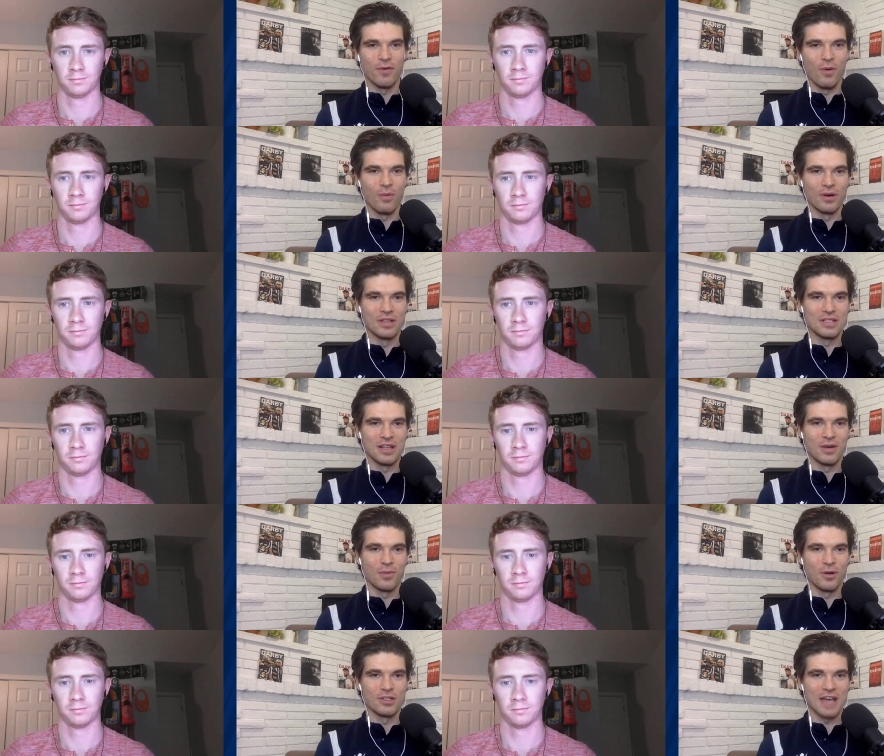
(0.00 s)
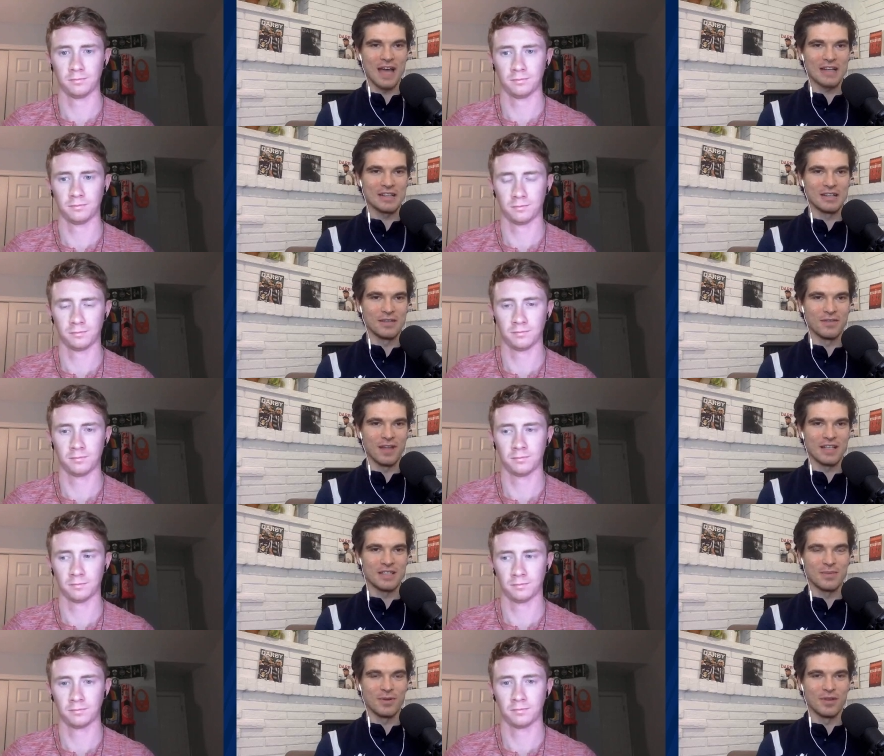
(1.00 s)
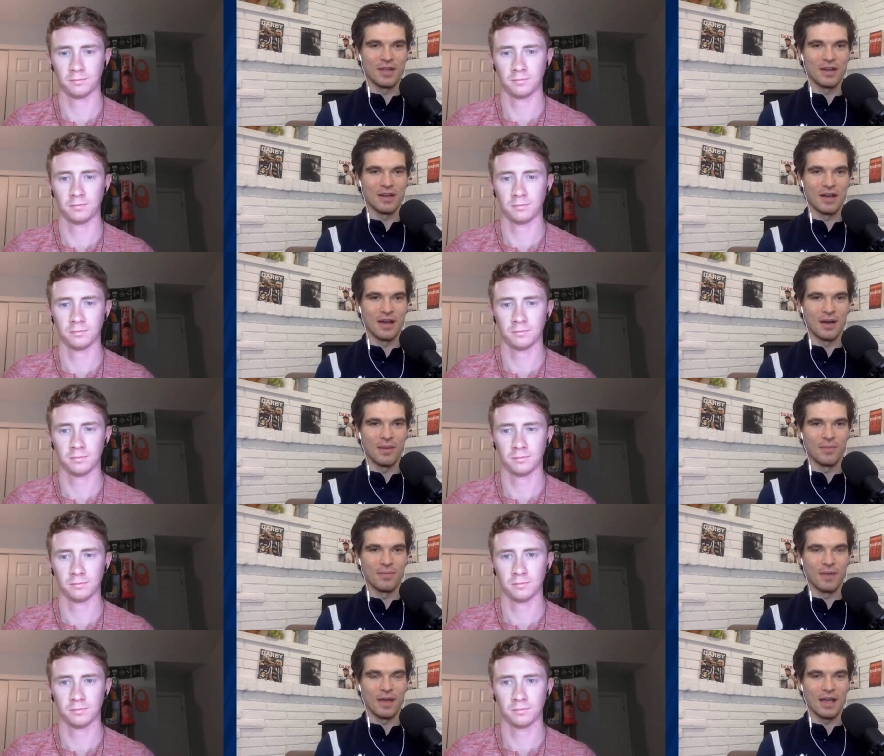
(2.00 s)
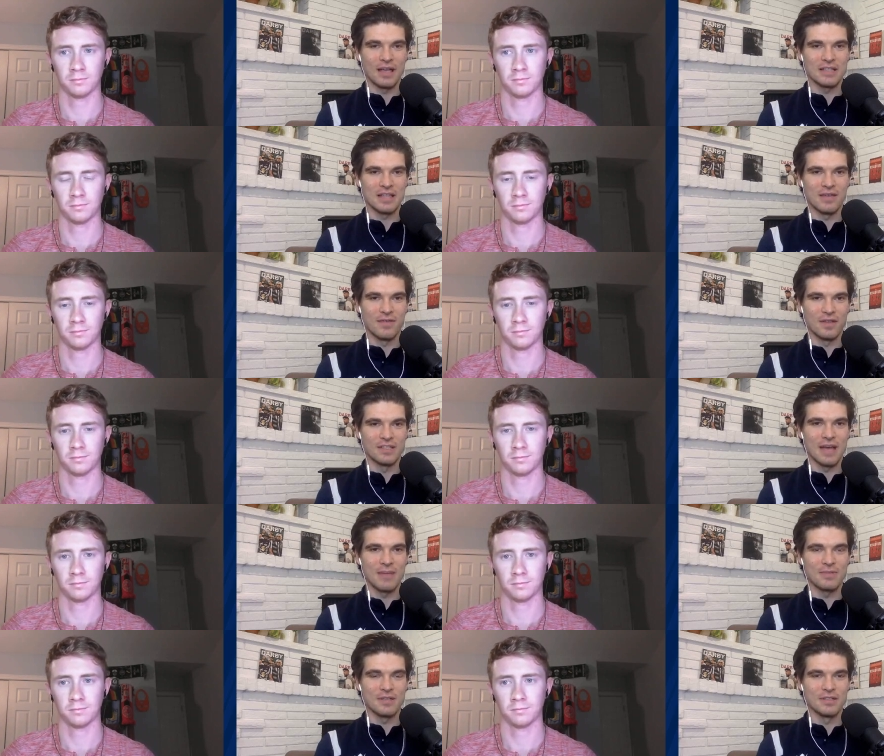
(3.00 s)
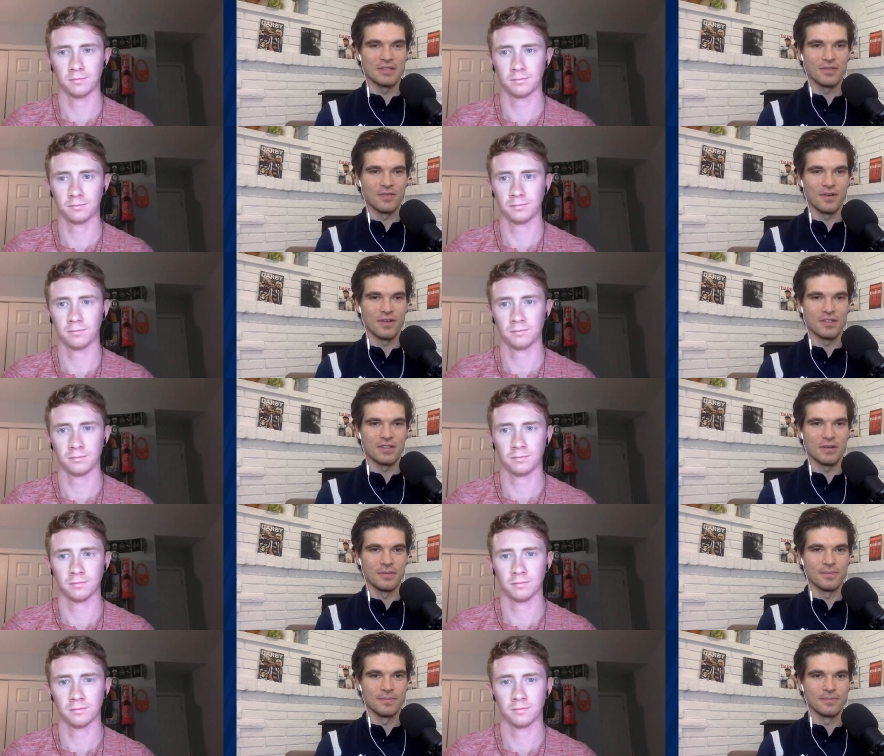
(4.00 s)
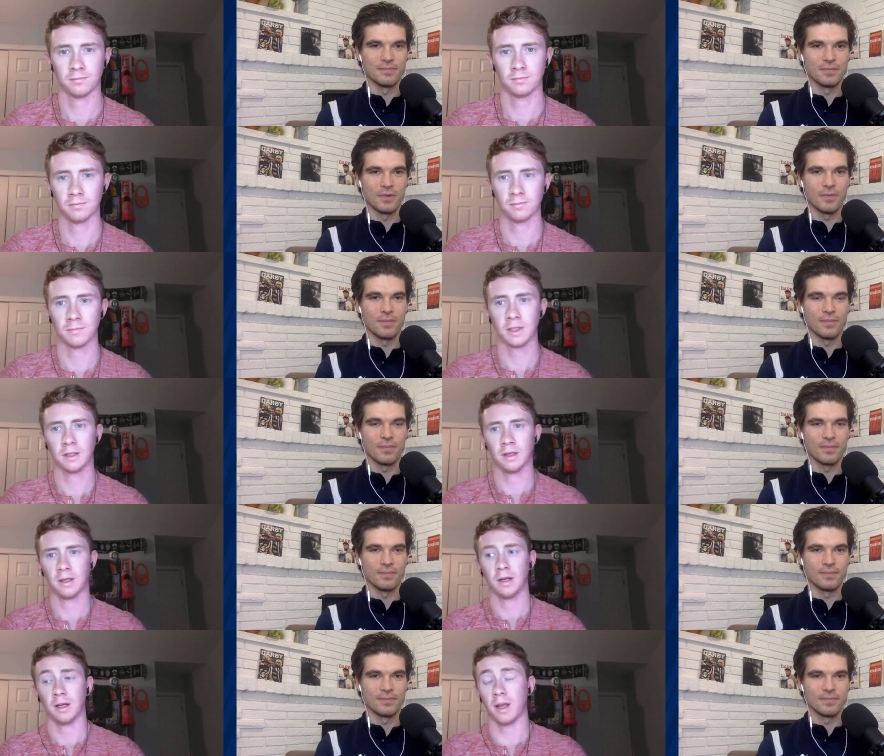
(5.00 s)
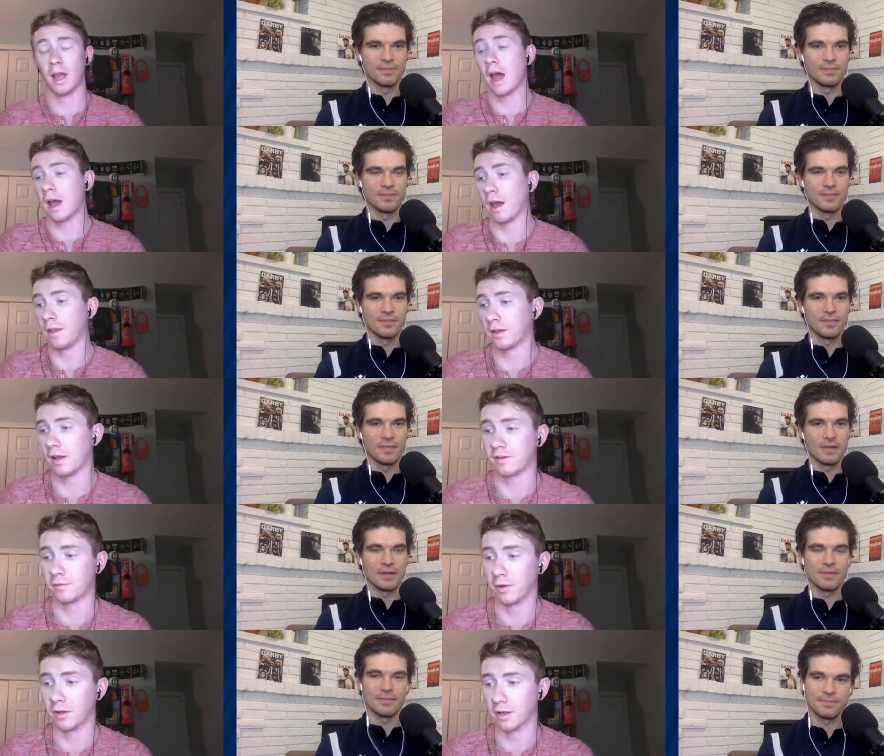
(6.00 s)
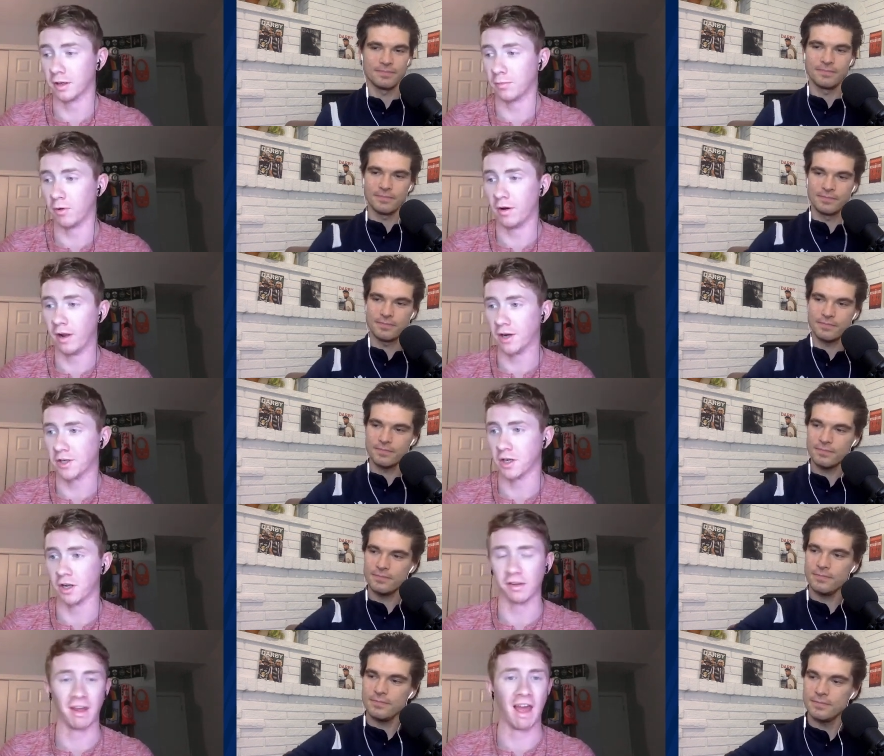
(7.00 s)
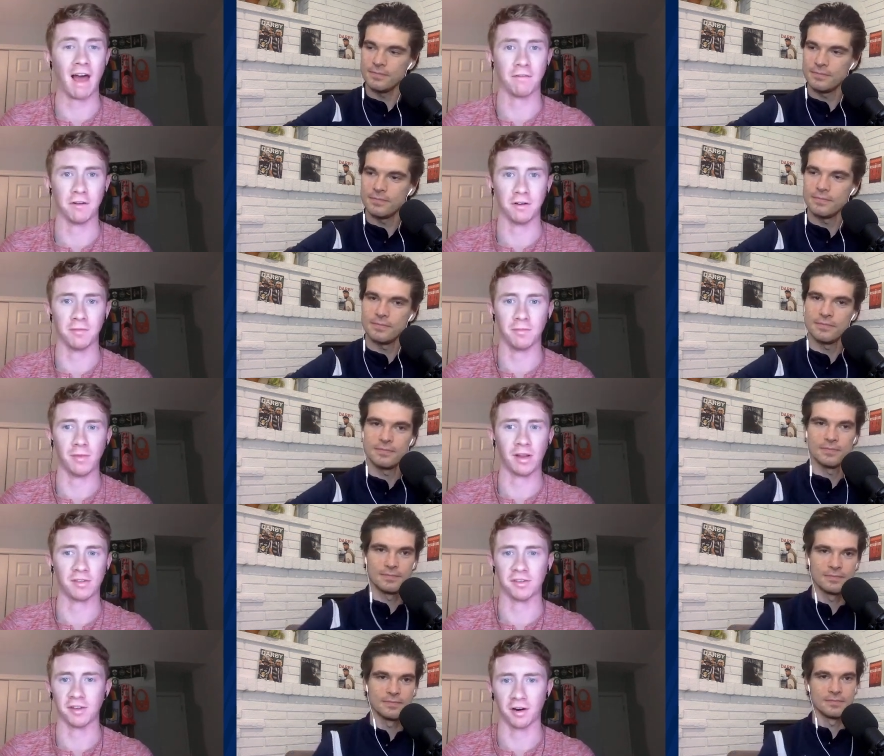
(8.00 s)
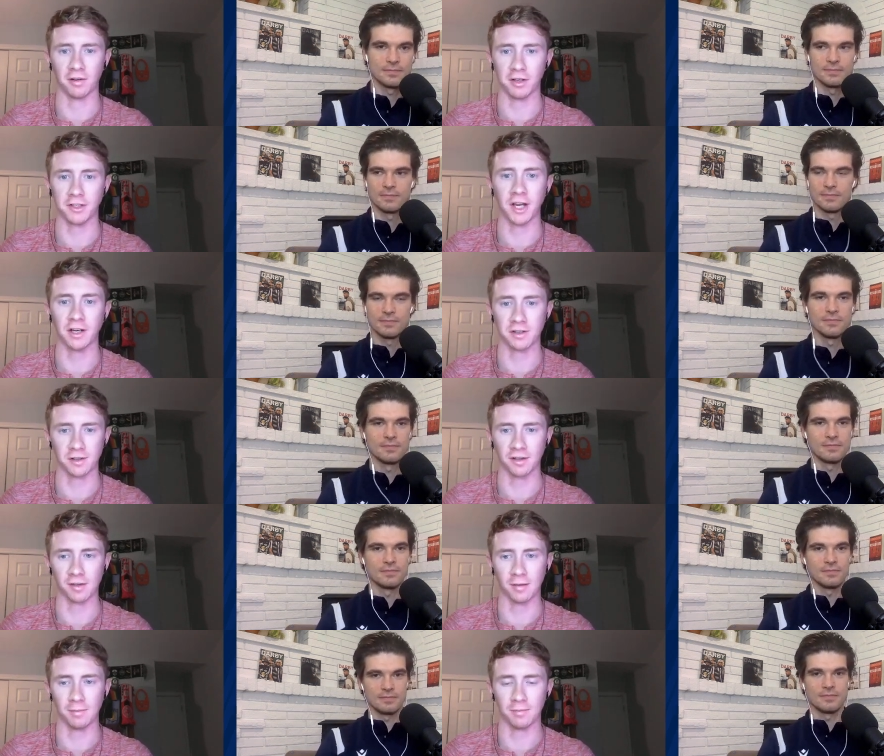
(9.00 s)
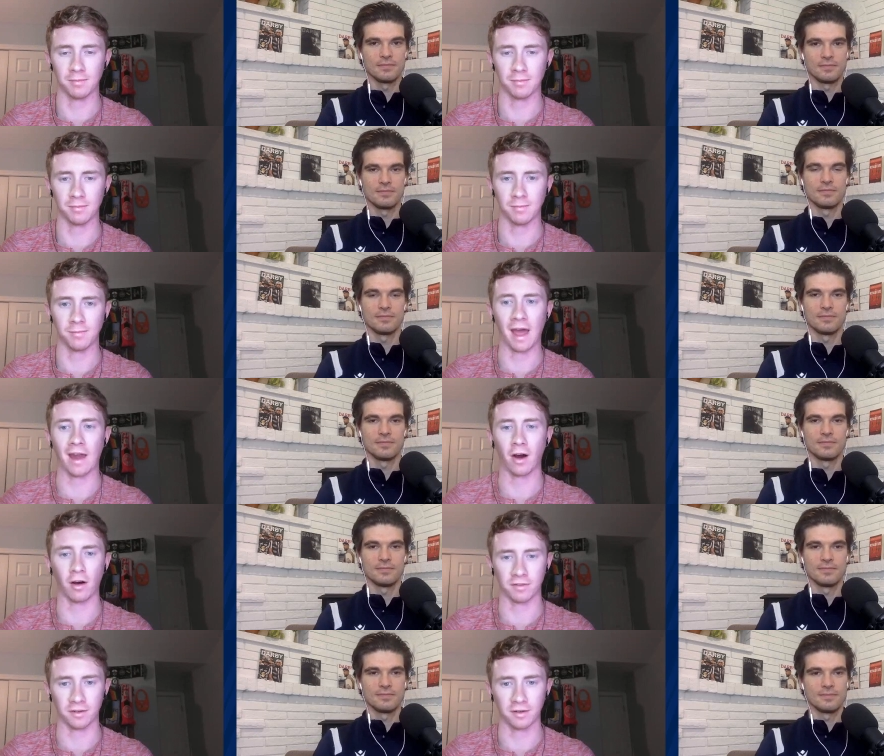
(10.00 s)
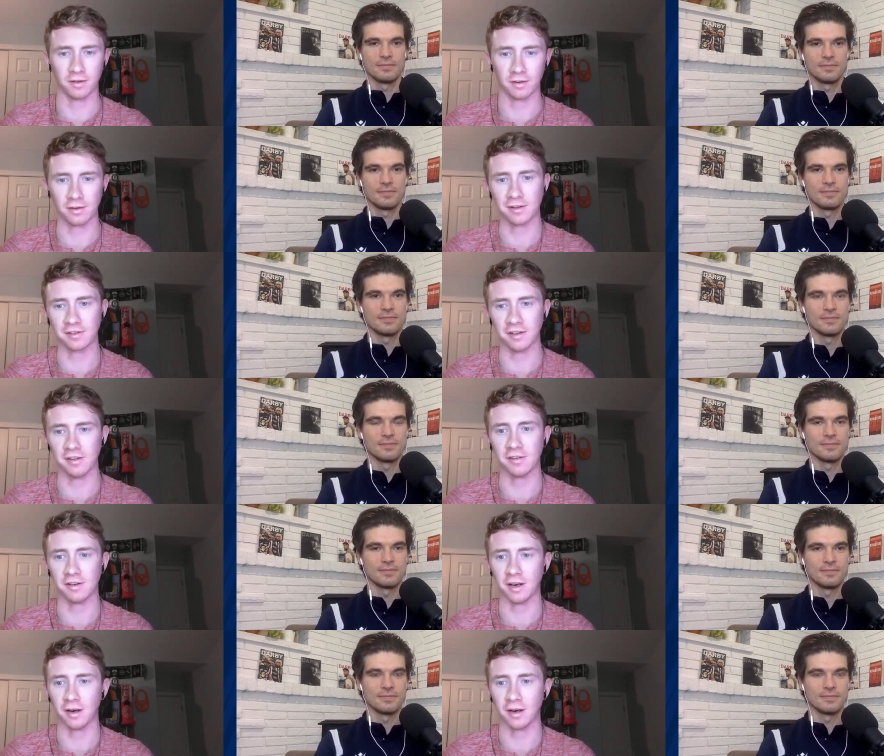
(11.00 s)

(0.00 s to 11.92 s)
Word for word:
Speaker 1: forward is a little more tactically flexible than um, I guess they've attempted so far this year.
Speaker 2: Yeah, I think that's a really good point actually, because they haven't necessarily changed things up that often this season, and,